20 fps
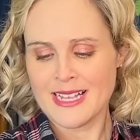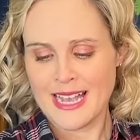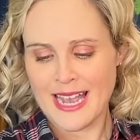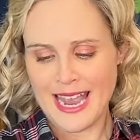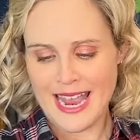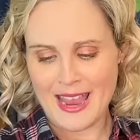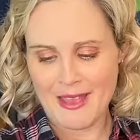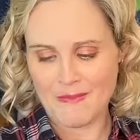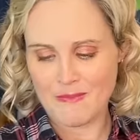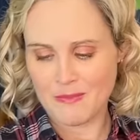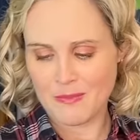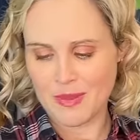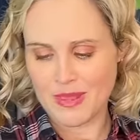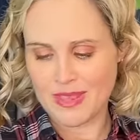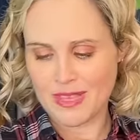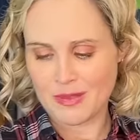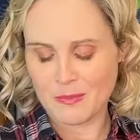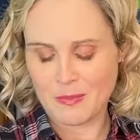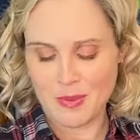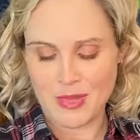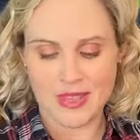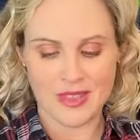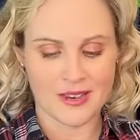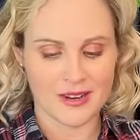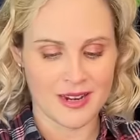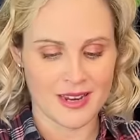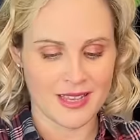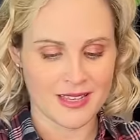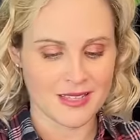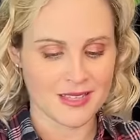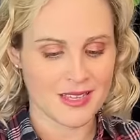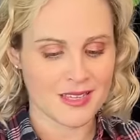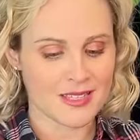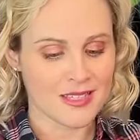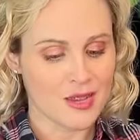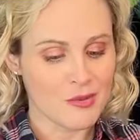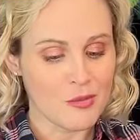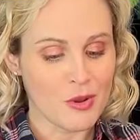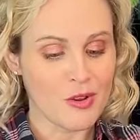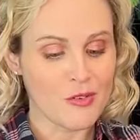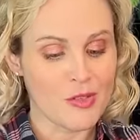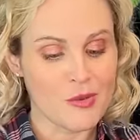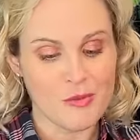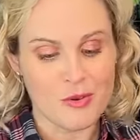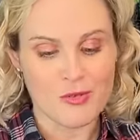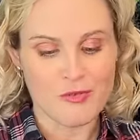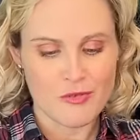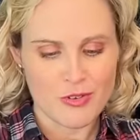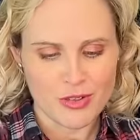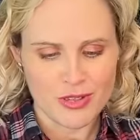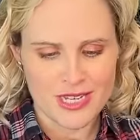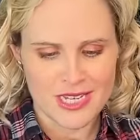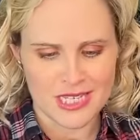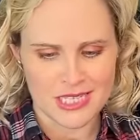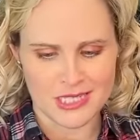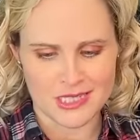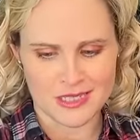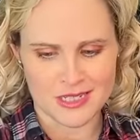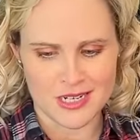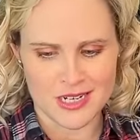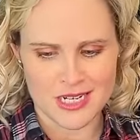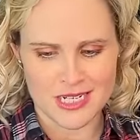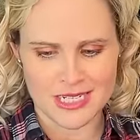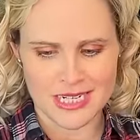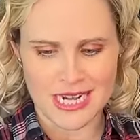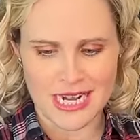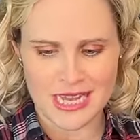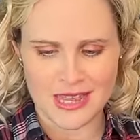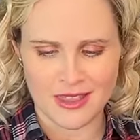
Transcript: But they're, some of them are really sturdy.